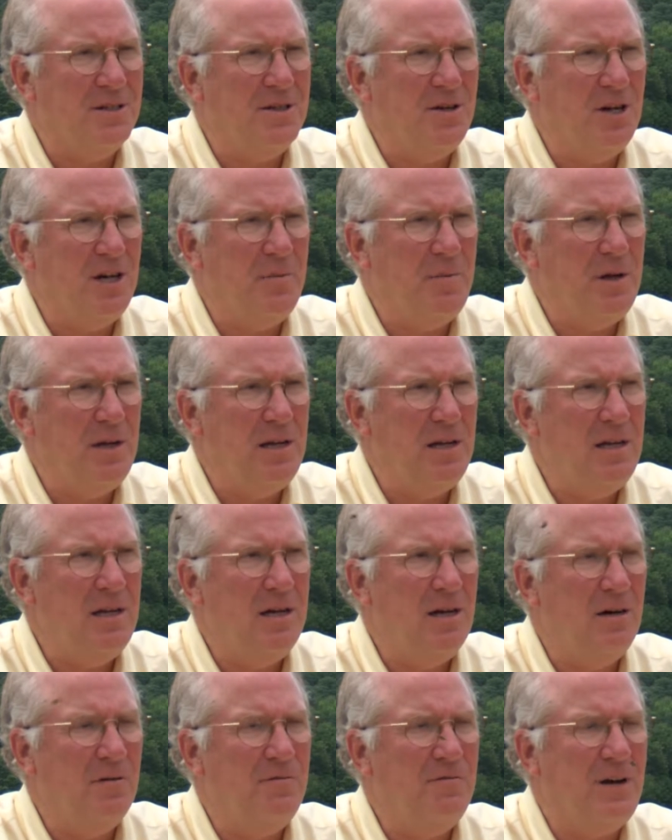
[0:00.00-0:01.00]
Sunapee
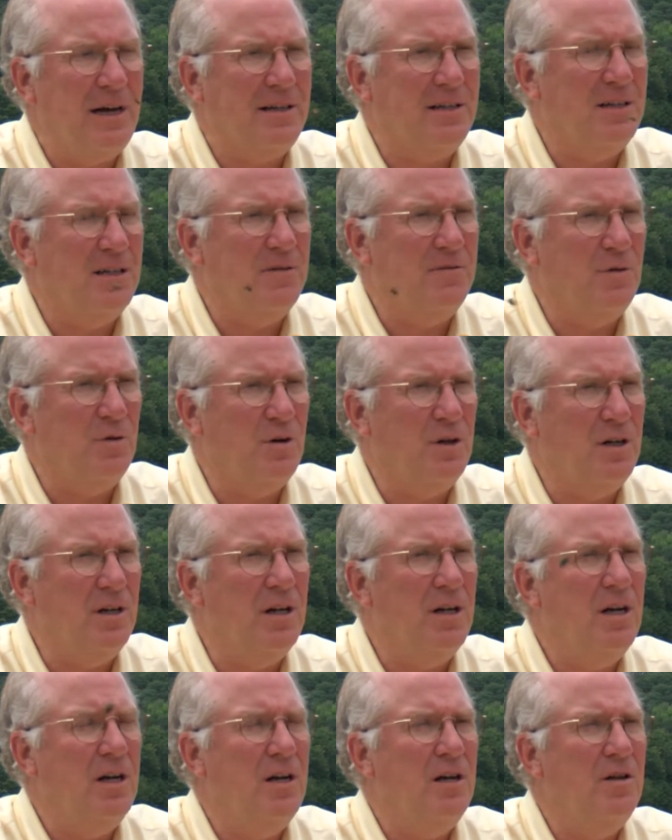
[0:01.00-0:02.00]
effective on
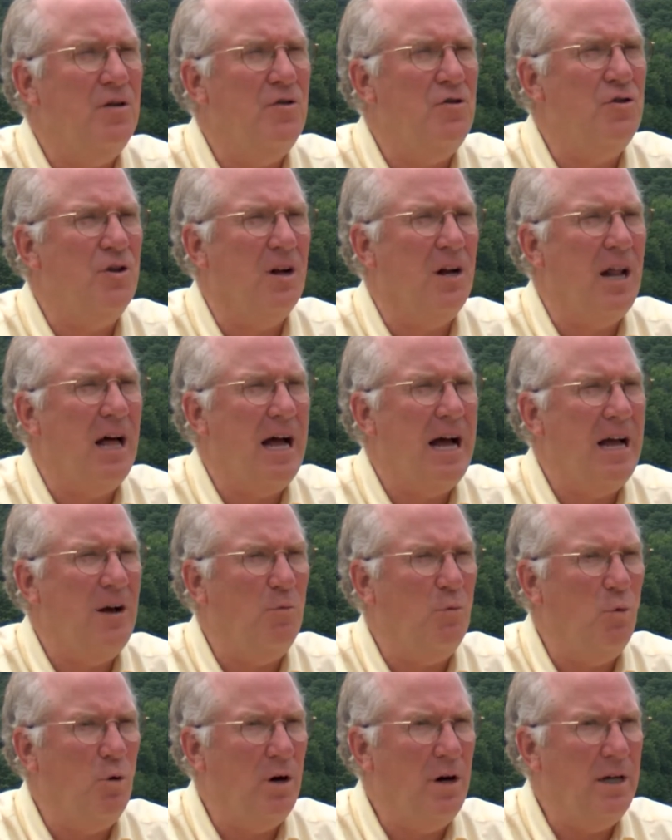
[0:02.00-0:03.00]
July
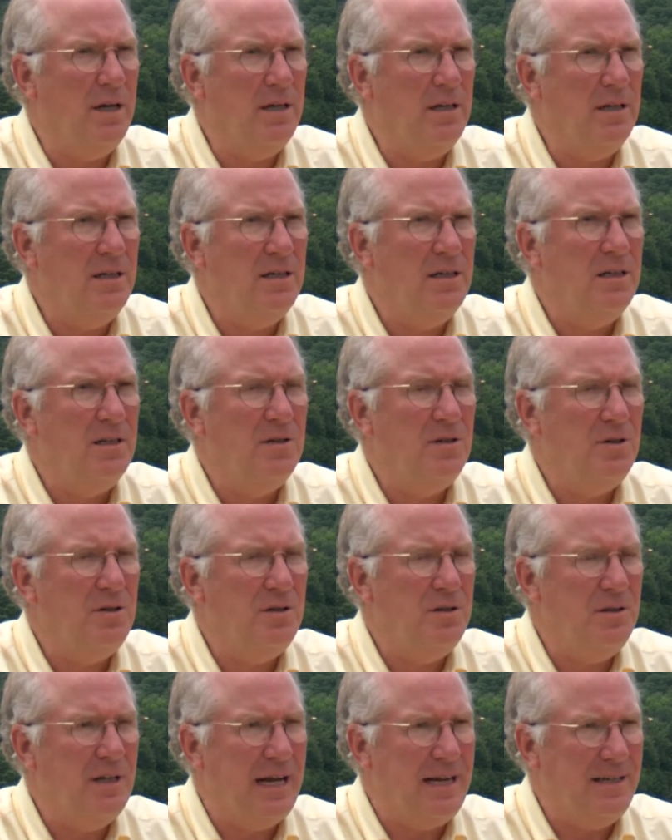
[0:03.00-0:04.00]
1,
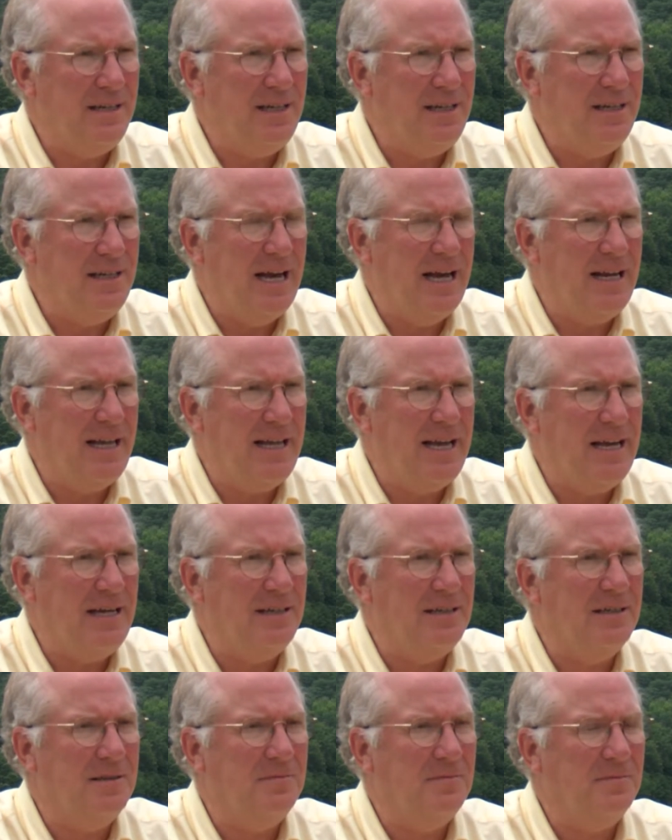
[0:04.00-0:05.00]
1998.